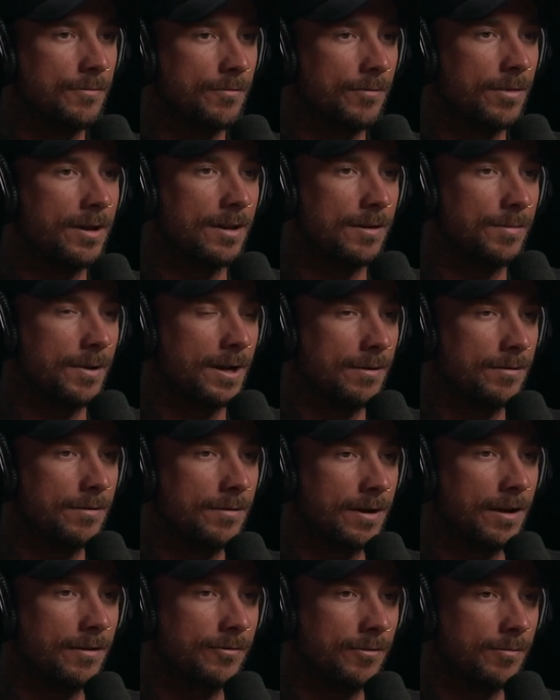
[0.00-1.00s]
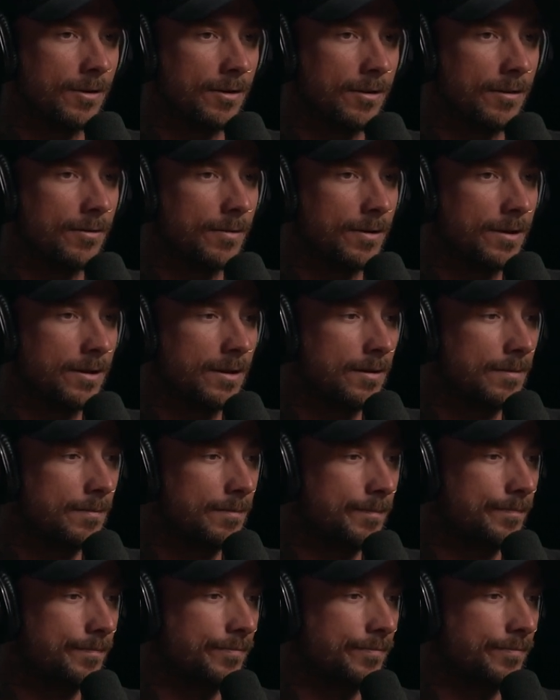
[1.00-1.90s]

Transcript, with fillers: really been able to get familiar with it.